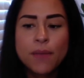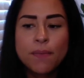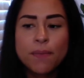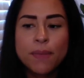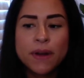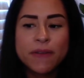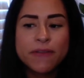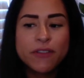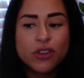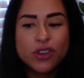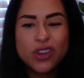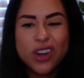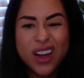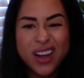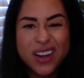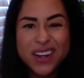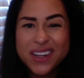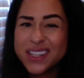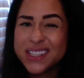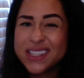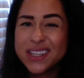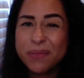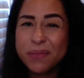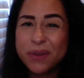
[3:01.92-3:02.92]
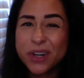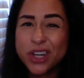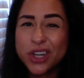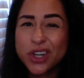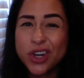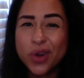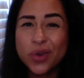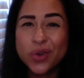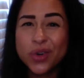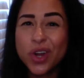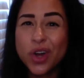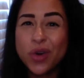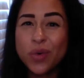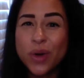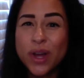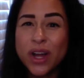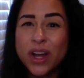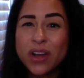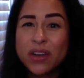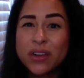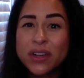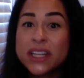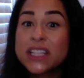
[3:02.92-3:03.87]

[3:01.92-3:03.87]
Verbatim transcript: But if you're talking to somebody you don't know well,